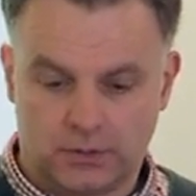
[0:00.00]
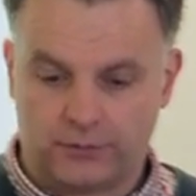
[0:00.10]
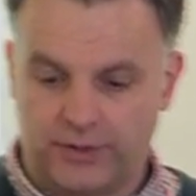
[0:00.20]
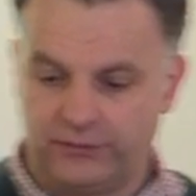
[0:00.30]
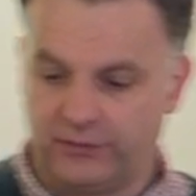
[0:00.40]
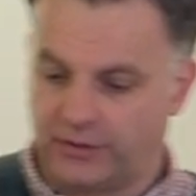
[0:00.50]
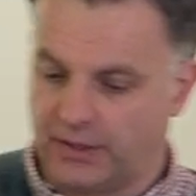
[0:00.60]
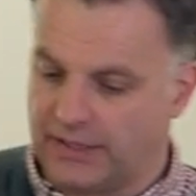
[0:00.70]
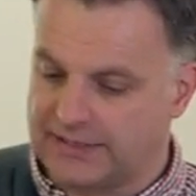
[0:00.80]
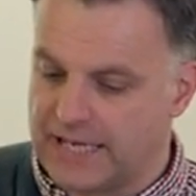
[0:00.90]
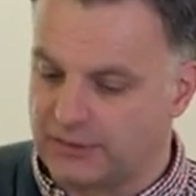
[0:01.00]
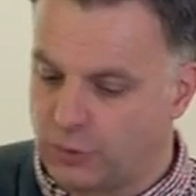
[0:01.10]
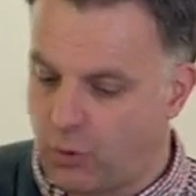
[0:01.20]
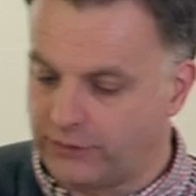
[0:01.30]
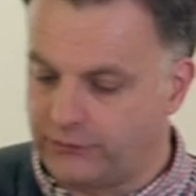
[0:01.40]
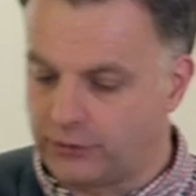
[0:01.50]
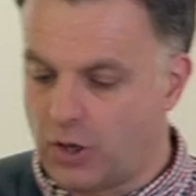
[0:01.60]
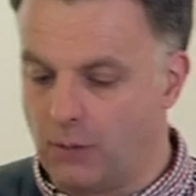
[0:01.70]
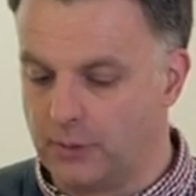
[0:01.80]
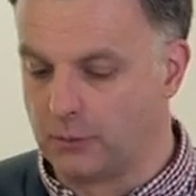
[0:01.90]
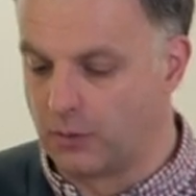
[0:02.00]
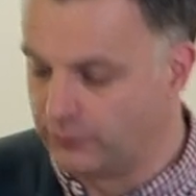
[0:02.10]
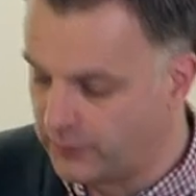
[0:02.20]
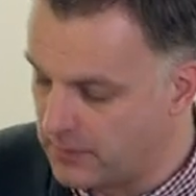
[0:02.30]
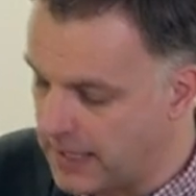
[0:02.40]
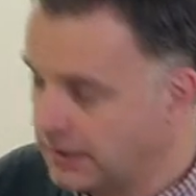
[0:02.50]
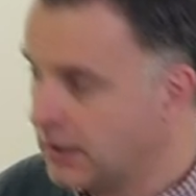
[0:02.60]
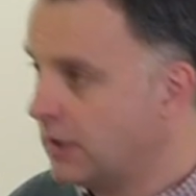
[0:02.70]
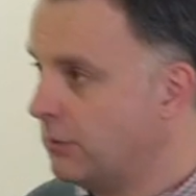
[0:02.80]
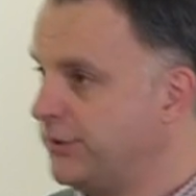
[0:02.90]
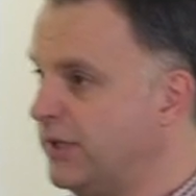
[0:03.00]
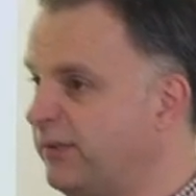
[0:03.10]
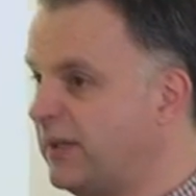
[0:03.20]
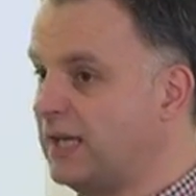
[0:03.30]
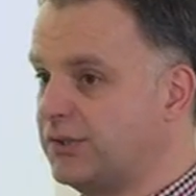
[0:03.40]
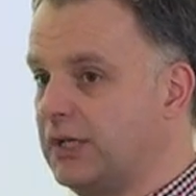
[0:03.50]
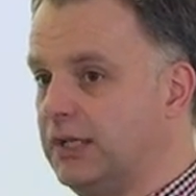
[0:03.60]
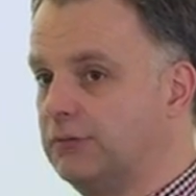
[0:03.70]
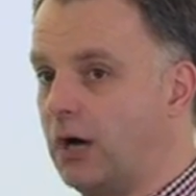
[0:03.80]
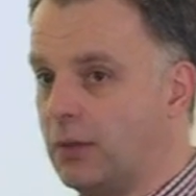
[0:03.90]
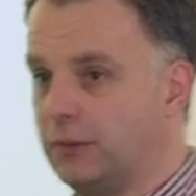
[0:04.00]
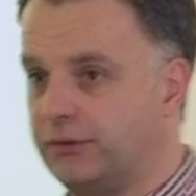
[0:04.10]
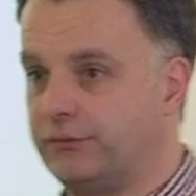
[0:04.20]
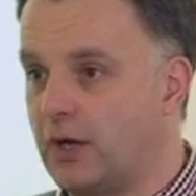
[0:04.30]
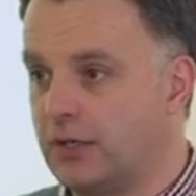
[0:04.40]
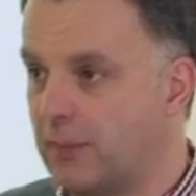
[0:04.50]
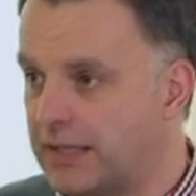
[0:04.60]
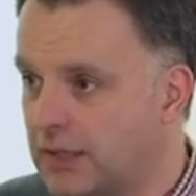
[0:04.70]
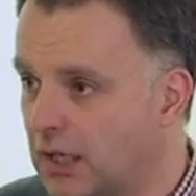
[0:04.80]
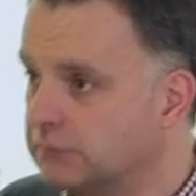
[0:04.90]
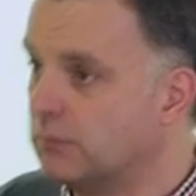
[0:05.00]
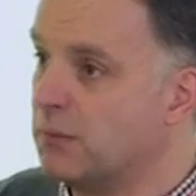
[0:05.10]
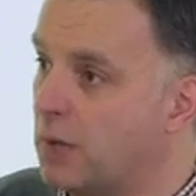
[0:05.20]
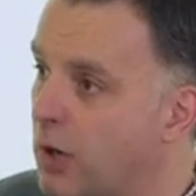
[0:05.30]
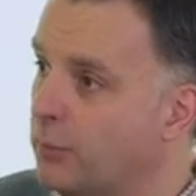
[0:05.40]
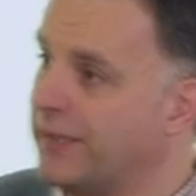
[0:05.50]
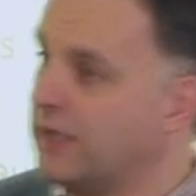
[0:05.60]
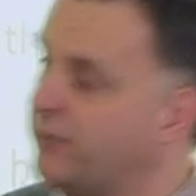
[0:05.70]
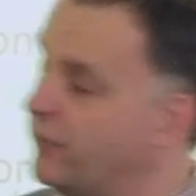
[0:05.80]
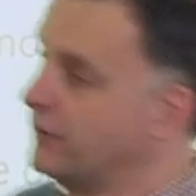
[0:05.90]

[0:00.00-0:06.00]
This is, again, quite a common one for me, which is actually I'm a designer maker, I'm a hobbyist